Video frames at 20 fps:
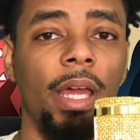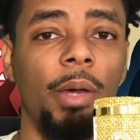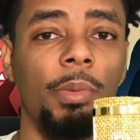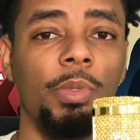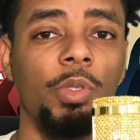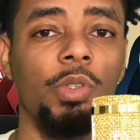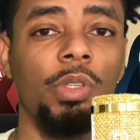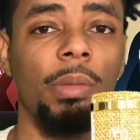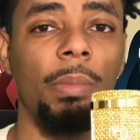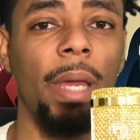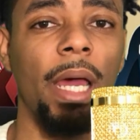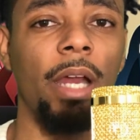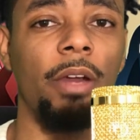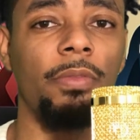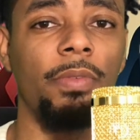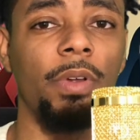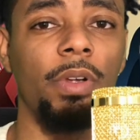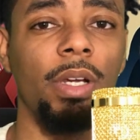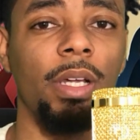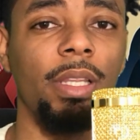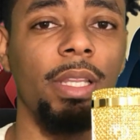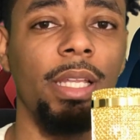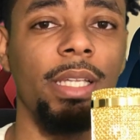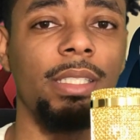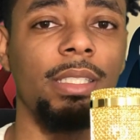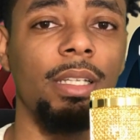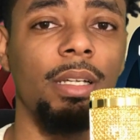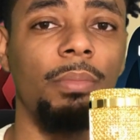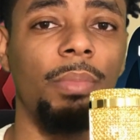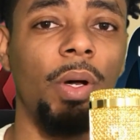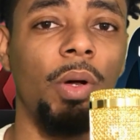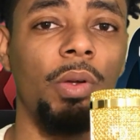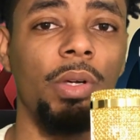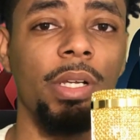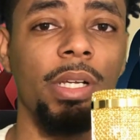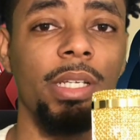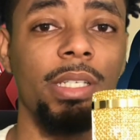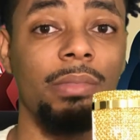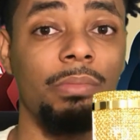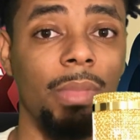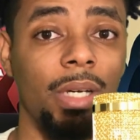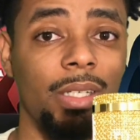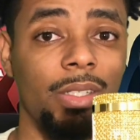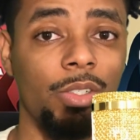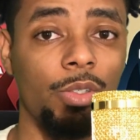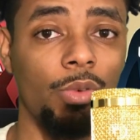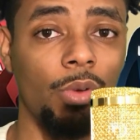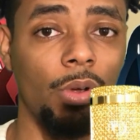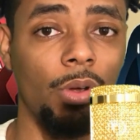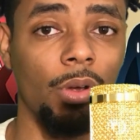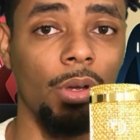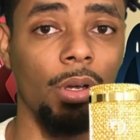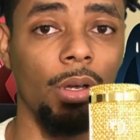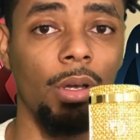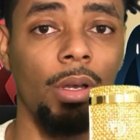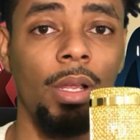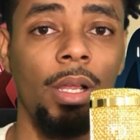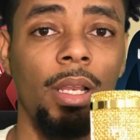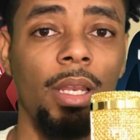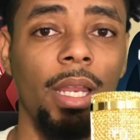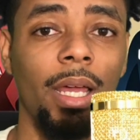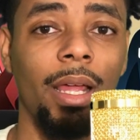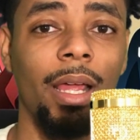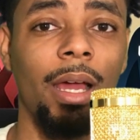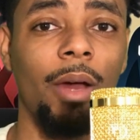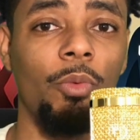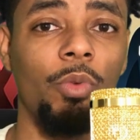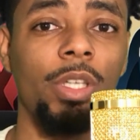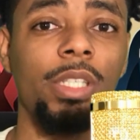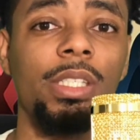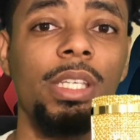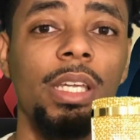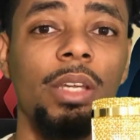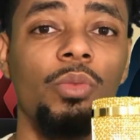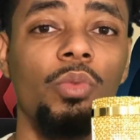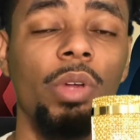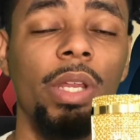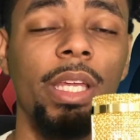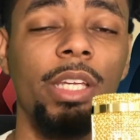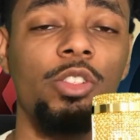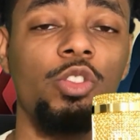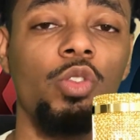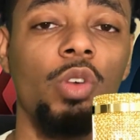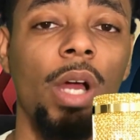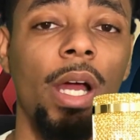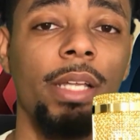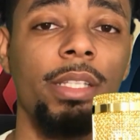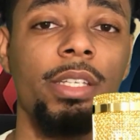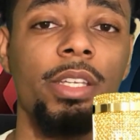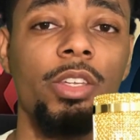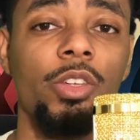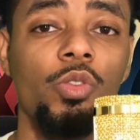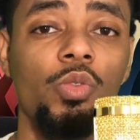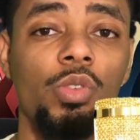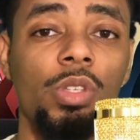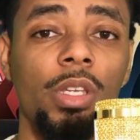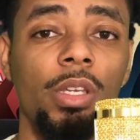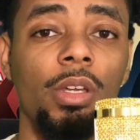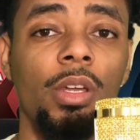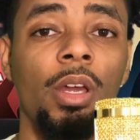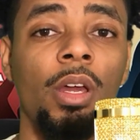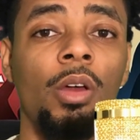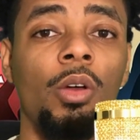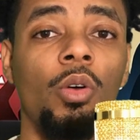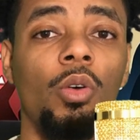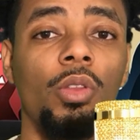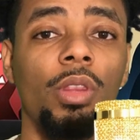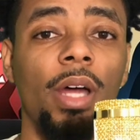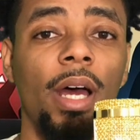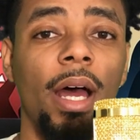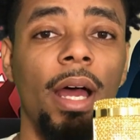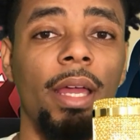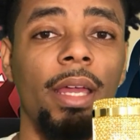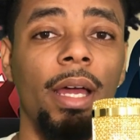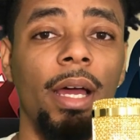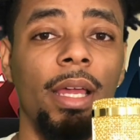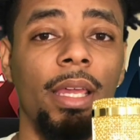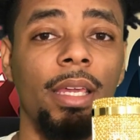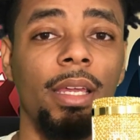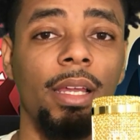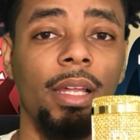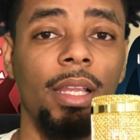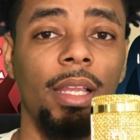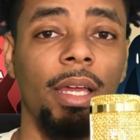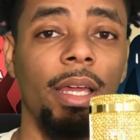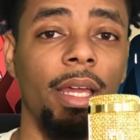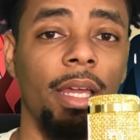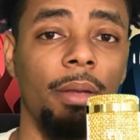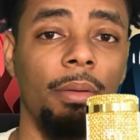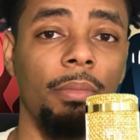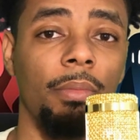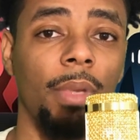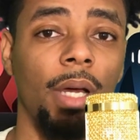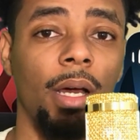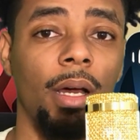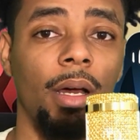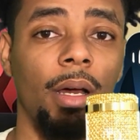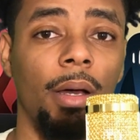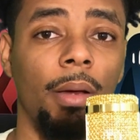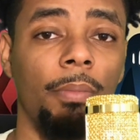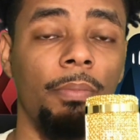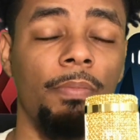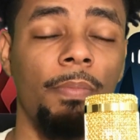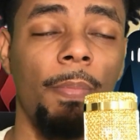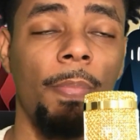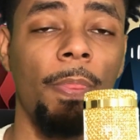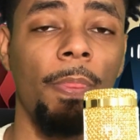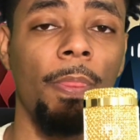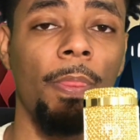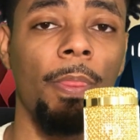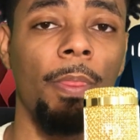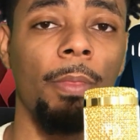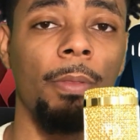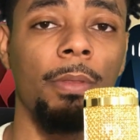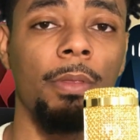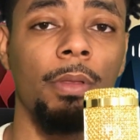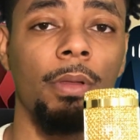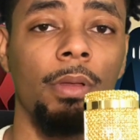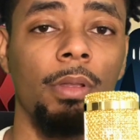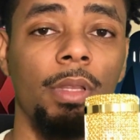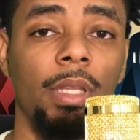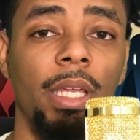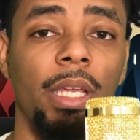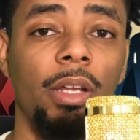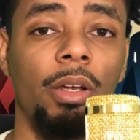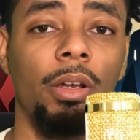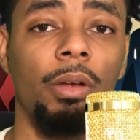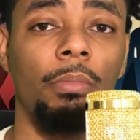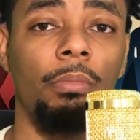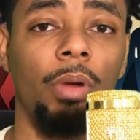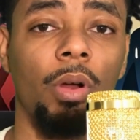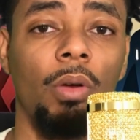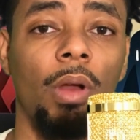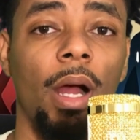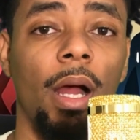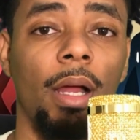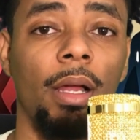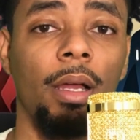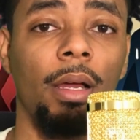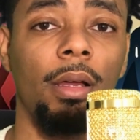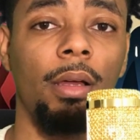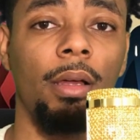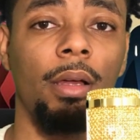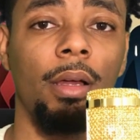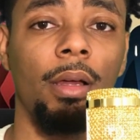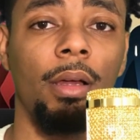helps on the battlefield unless the opponent is much stronger, like how we seen when he tried to use it on the Hayaki clan leader Baraka.